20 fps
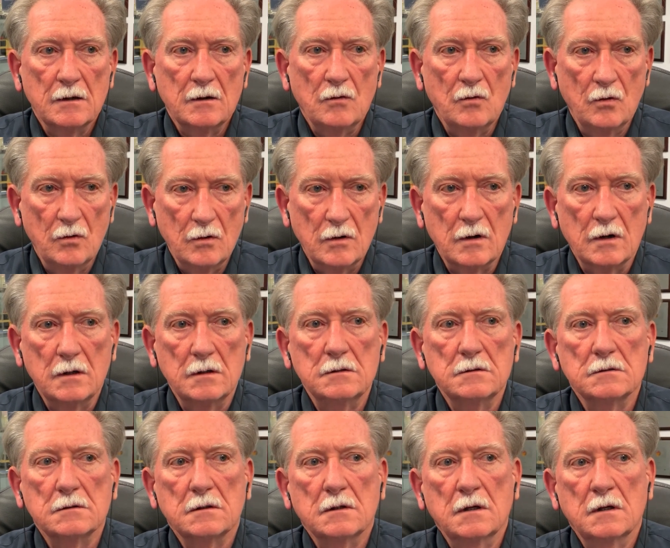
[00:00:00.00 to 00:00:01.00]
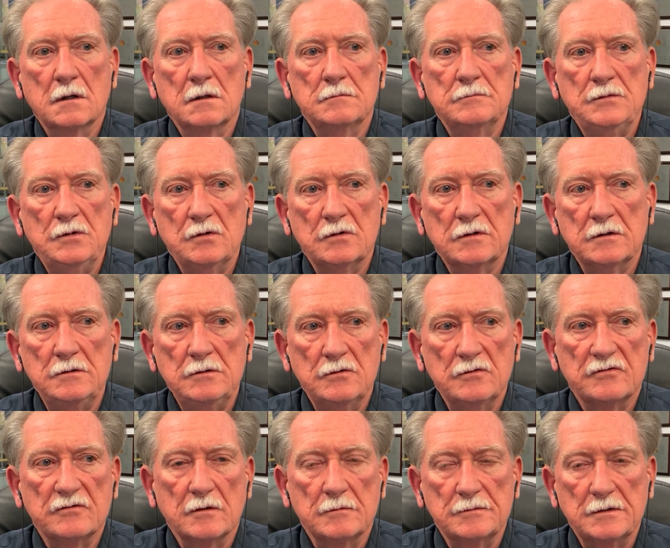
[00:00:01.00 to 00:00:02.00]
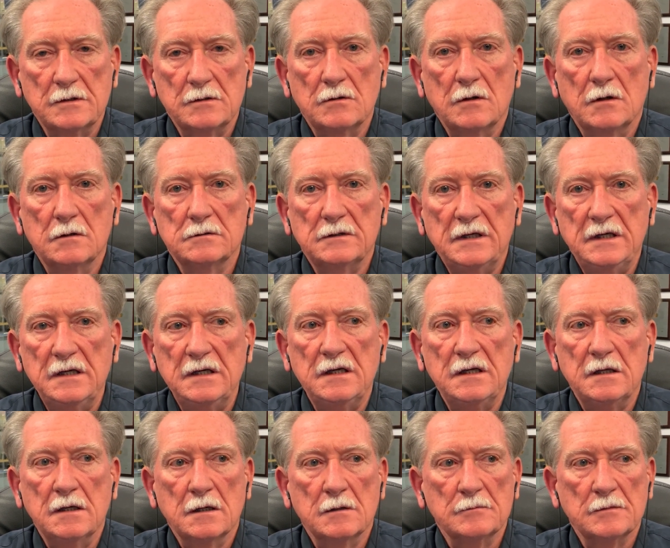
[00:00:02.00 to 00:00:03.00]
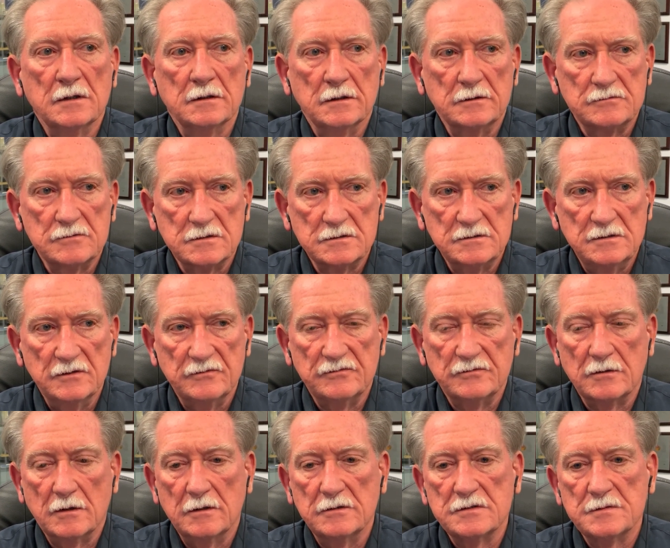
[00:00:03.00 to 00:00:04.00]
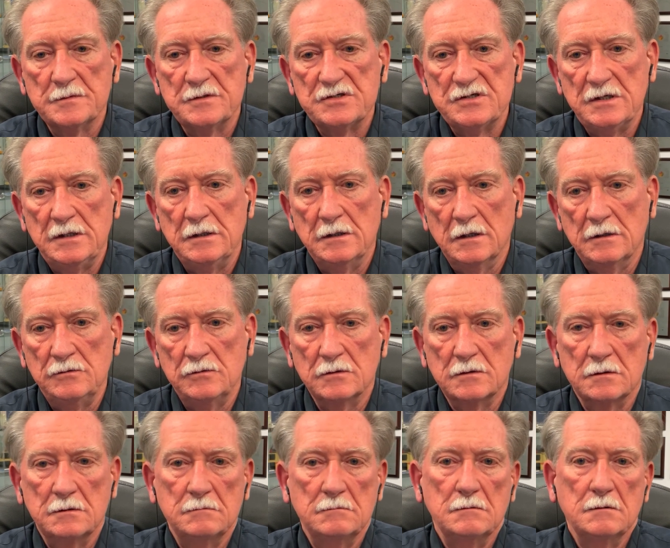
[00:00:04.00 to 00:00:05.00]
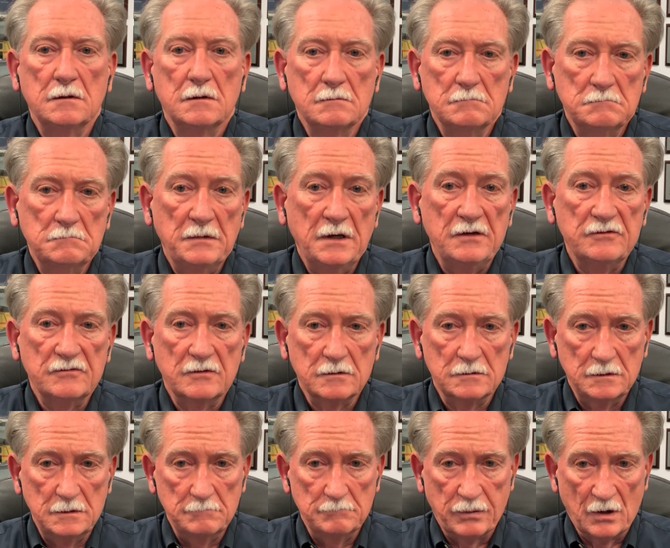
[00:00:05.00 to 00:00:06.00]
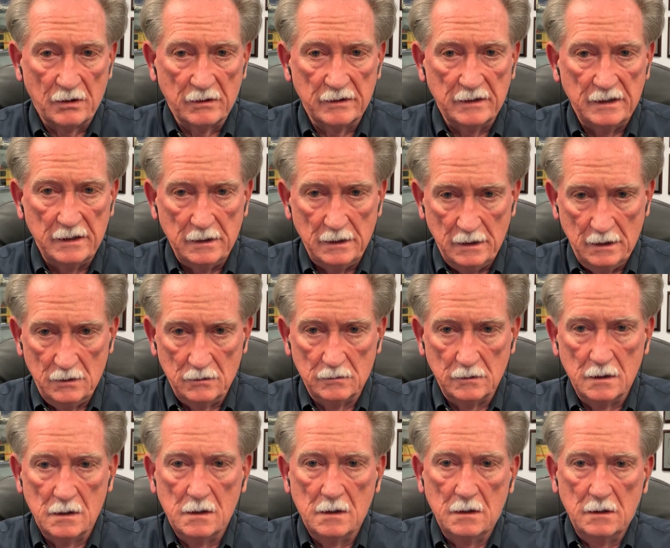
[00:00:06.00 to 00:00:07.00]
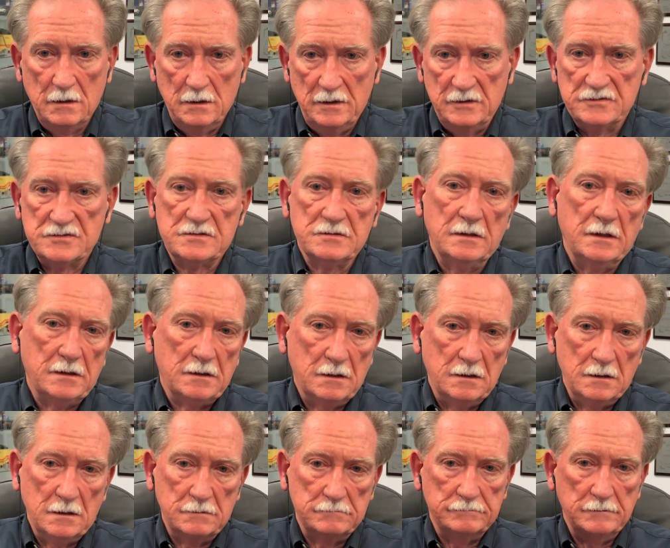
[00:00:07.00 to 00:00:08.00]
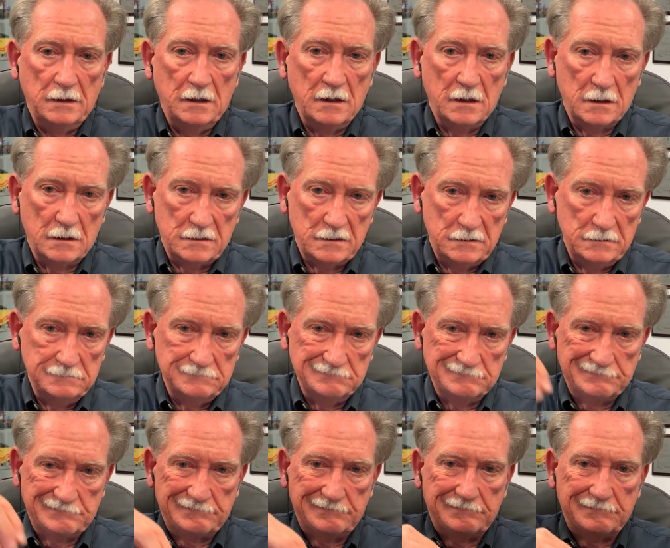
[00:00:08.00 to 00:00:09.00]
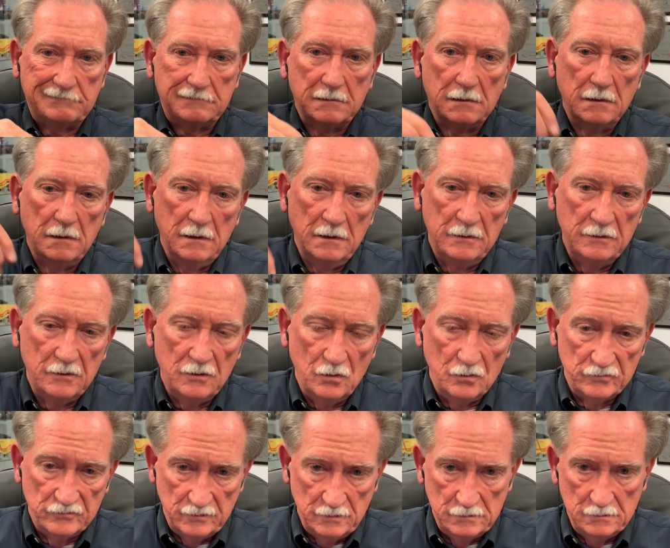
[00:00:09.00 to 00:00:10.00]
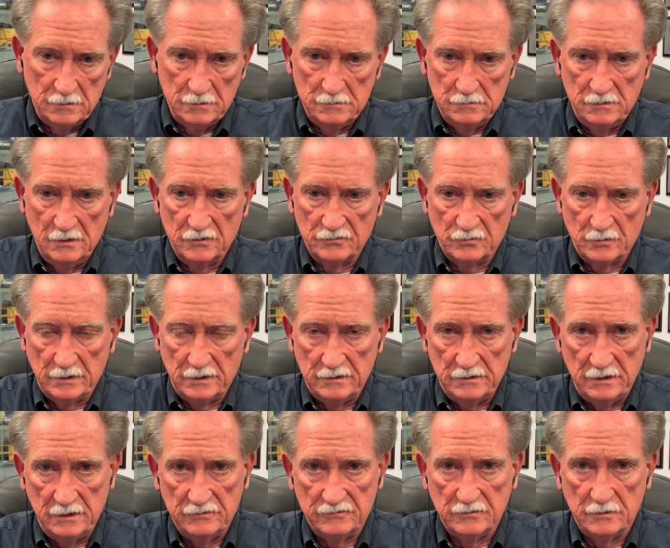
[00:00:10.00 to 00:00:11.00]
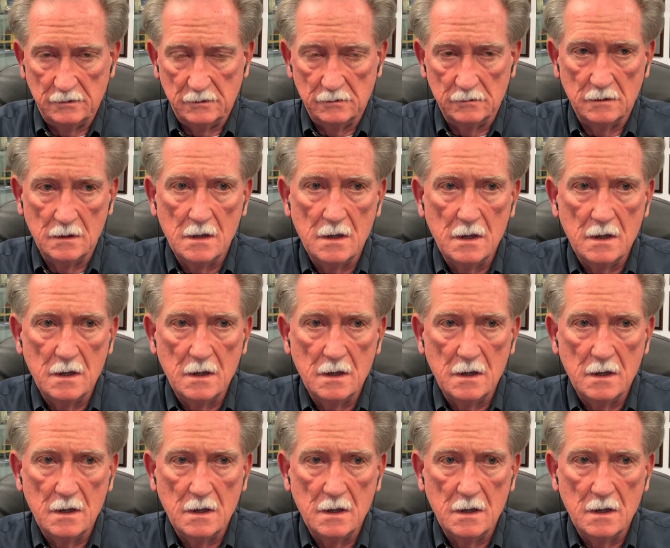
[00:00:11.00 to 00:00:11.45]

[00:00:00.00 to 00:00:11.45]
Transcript: or um, you can use something called EDM, electric discharge machine, and you can basically burn it out. It's like a arc, and it goes in and does what it needs to do.